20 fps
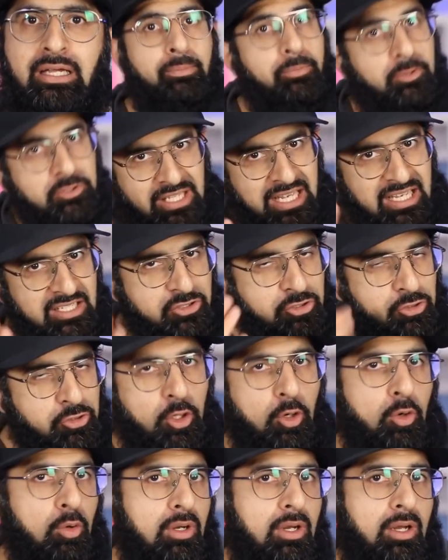Because as you
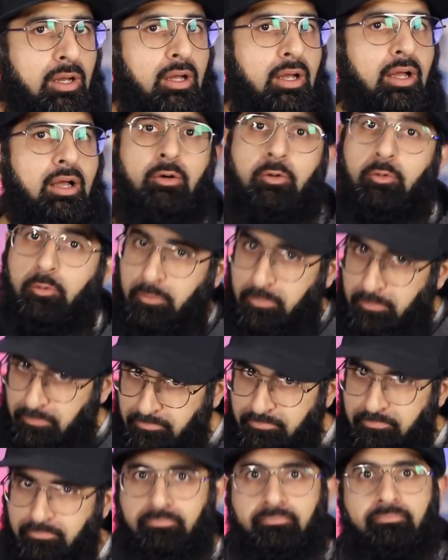know, or
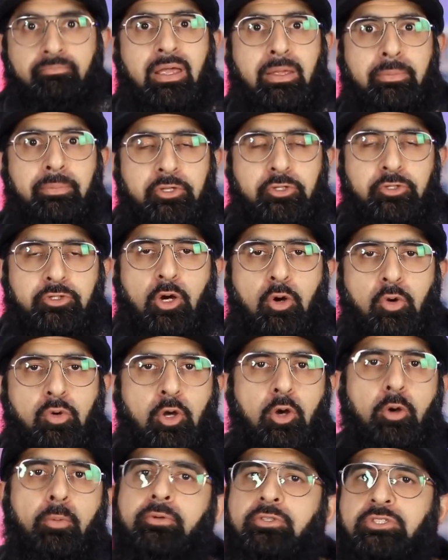maybe you don't
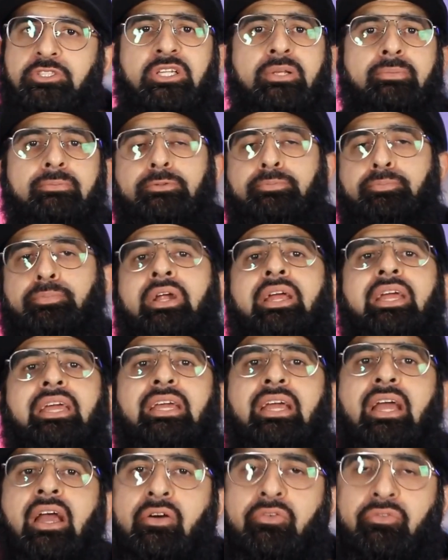know, Muslims
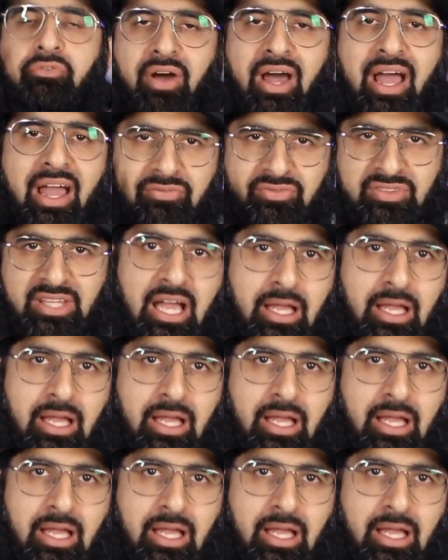pray five